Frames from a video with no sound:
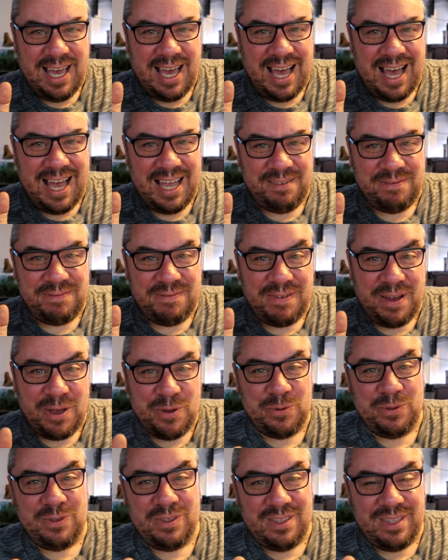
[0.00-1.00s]
I've
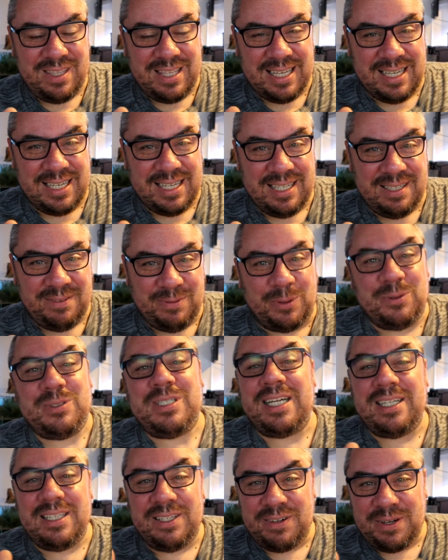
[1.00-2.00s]
found that, well,
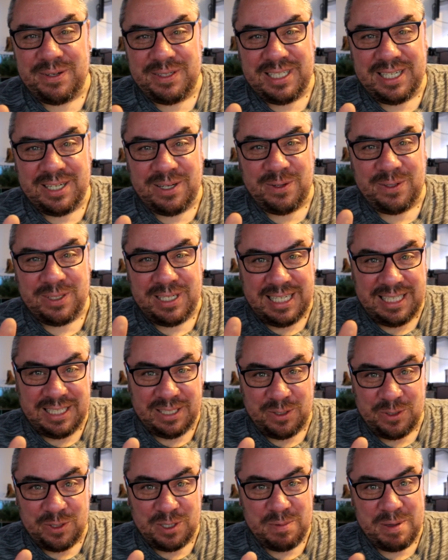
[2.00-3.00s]
certainly around here, all you need
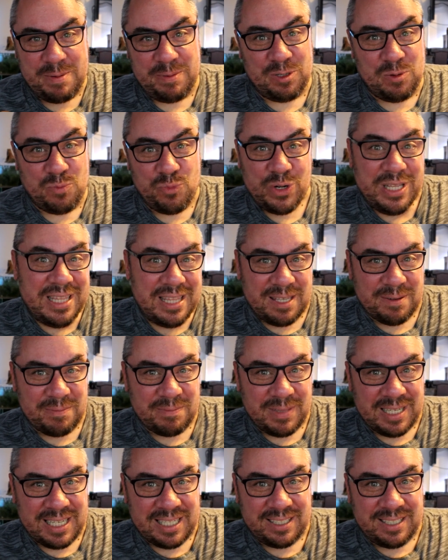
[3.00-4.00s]
to do to be able to breed
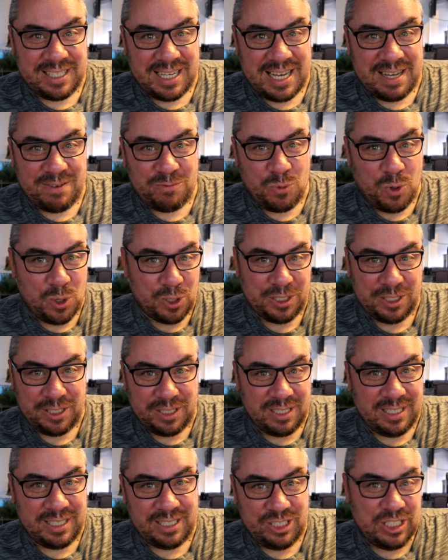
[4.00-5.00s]
them is to have
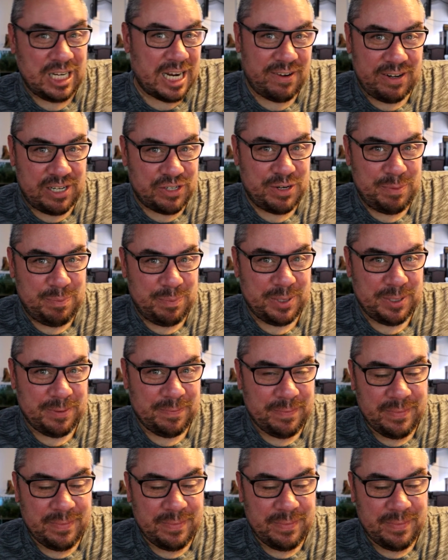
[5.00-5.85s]
water and cherry shrimp.